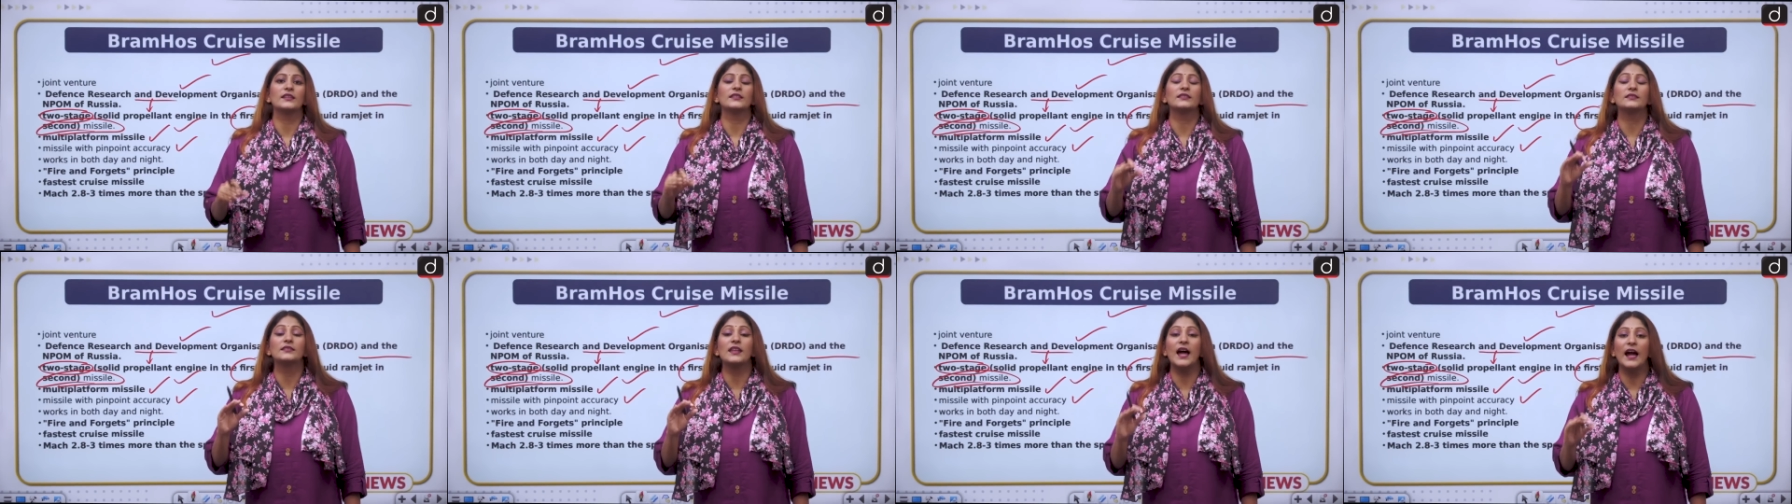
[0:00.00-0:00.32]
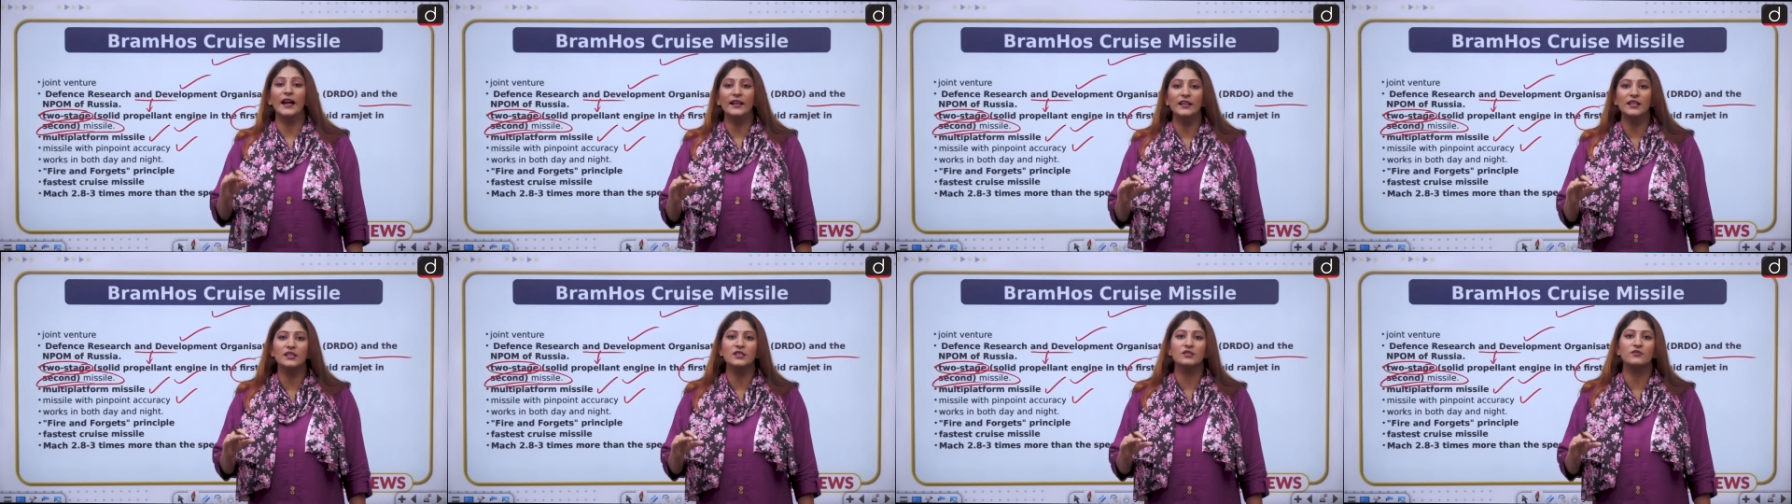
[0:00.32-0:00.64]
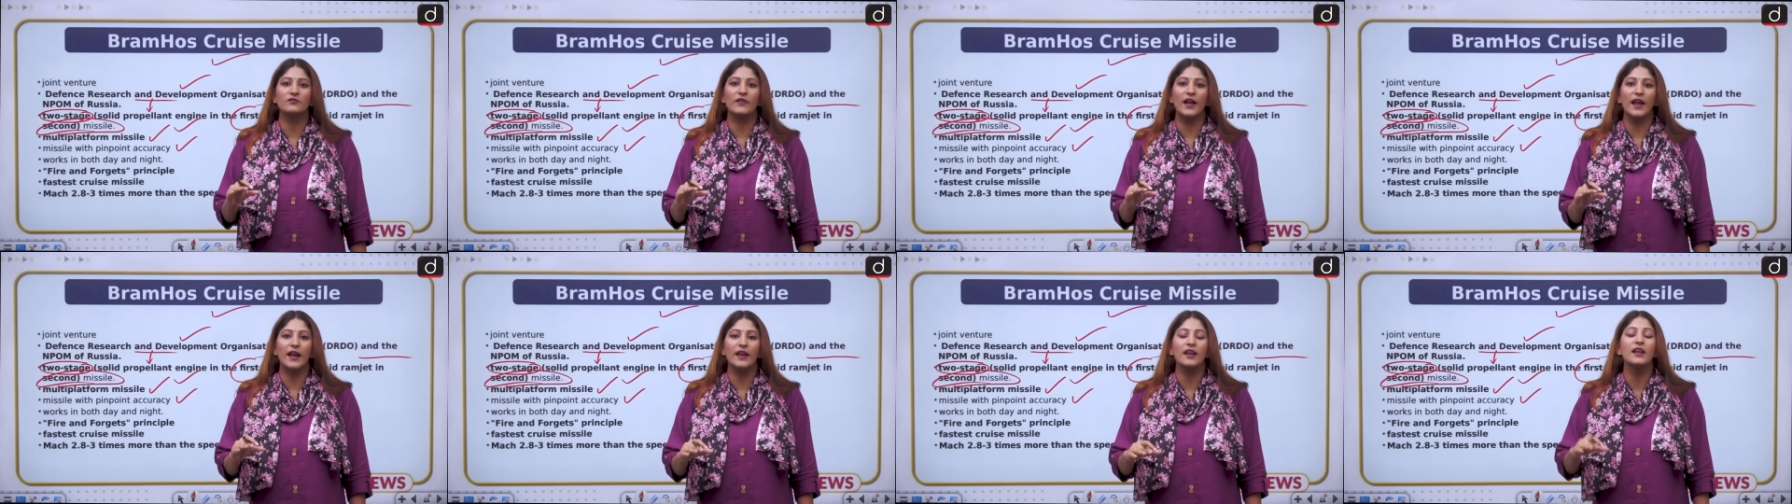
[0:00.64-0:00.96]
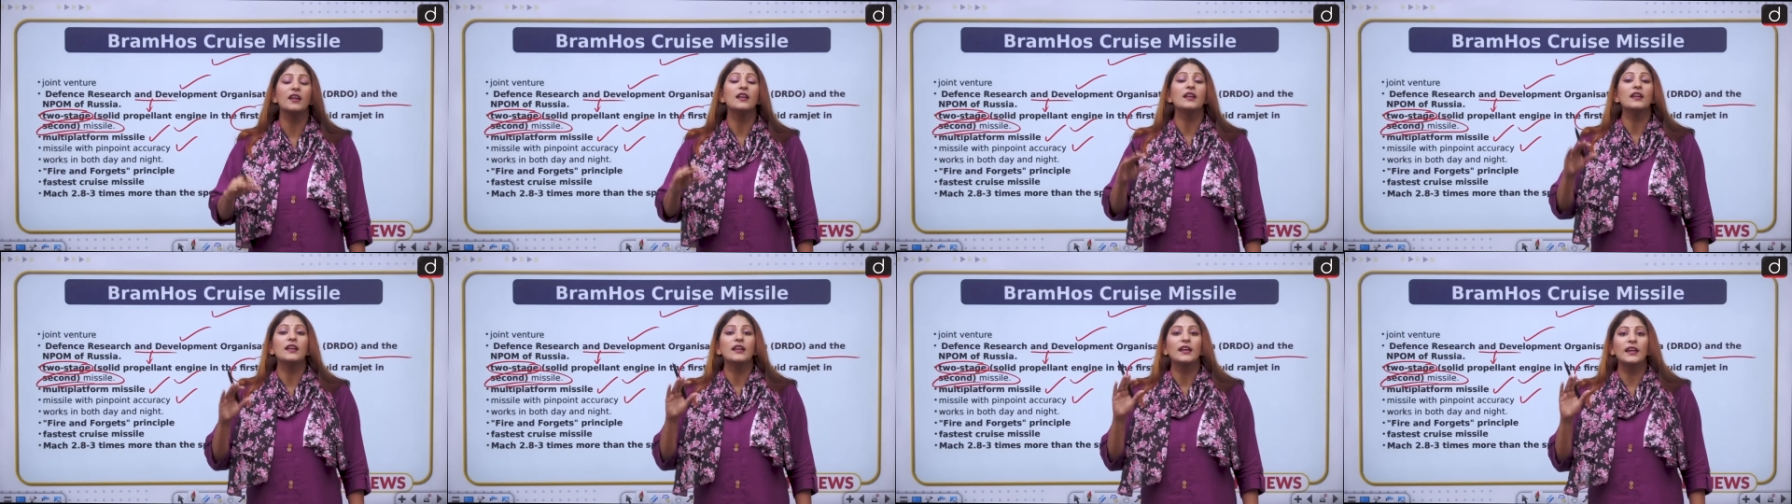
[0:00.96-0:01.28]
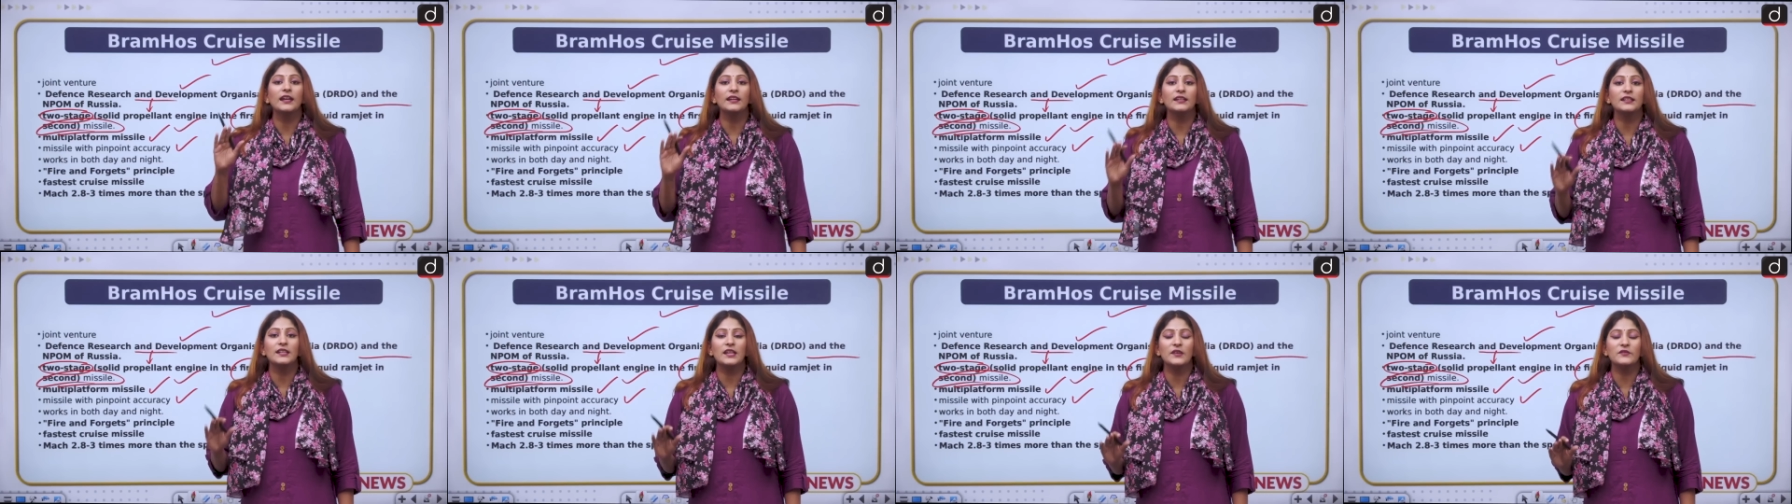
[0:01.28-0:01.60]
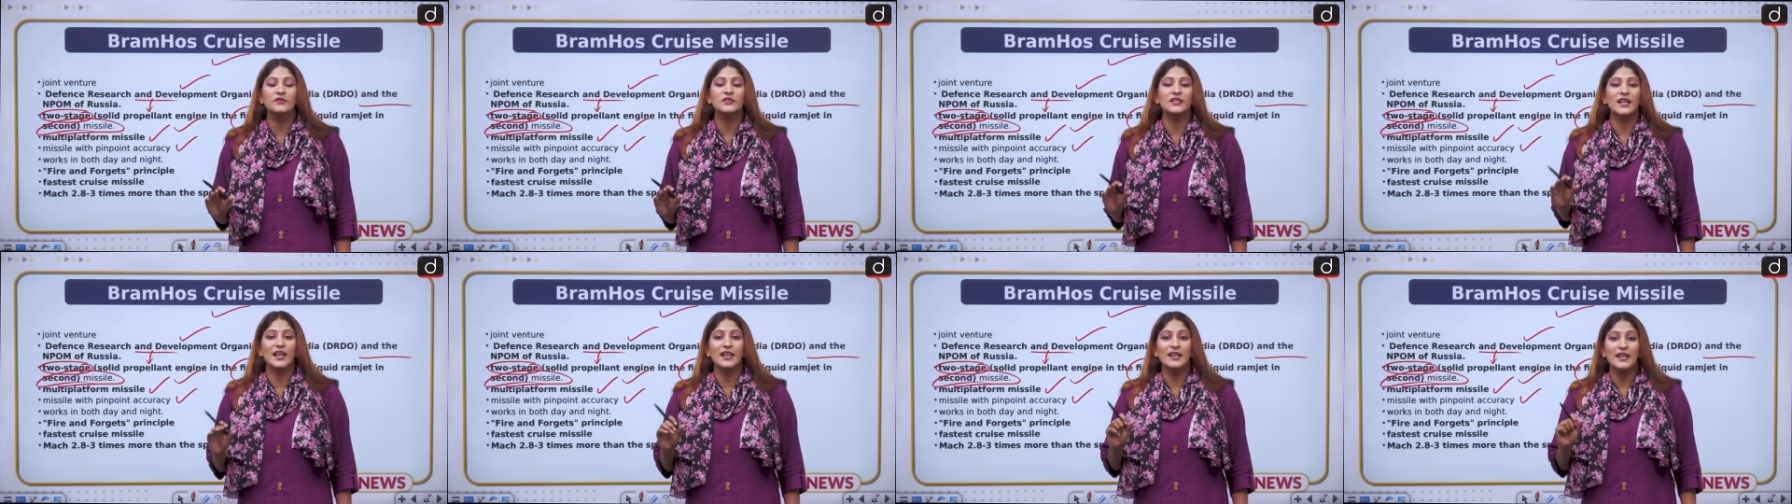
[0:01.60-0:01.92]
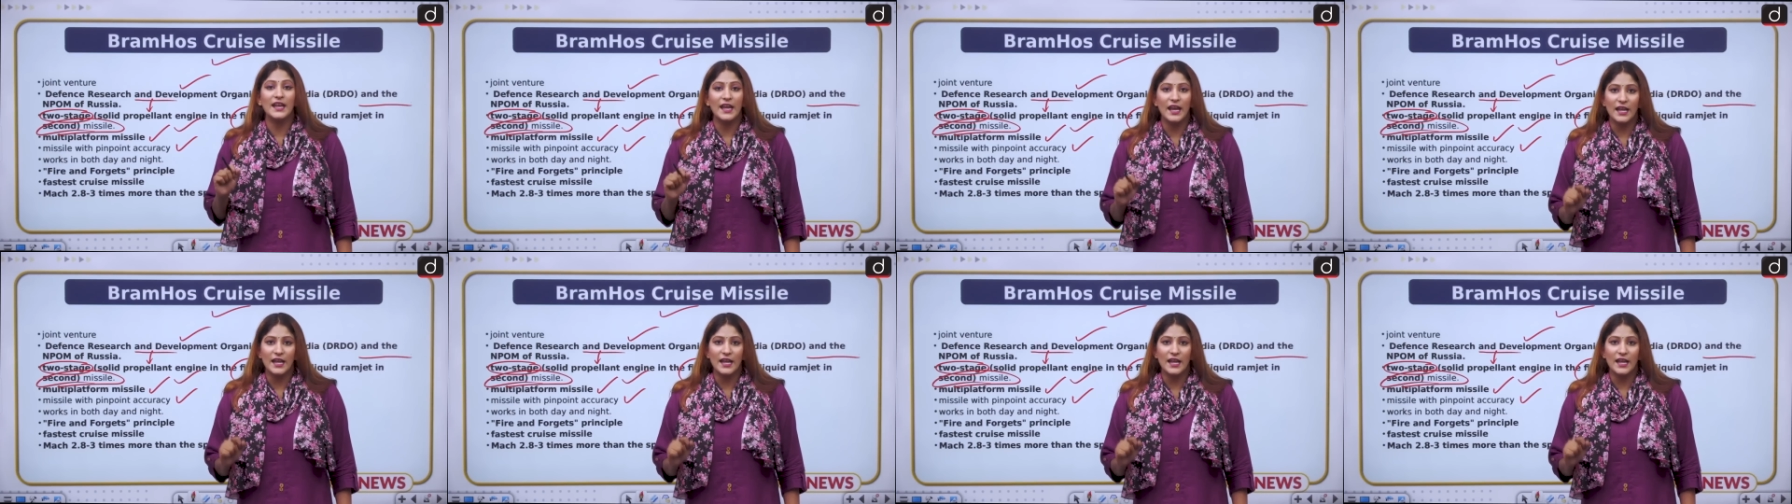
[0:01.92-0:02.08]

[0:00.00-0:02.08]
That is why it gives an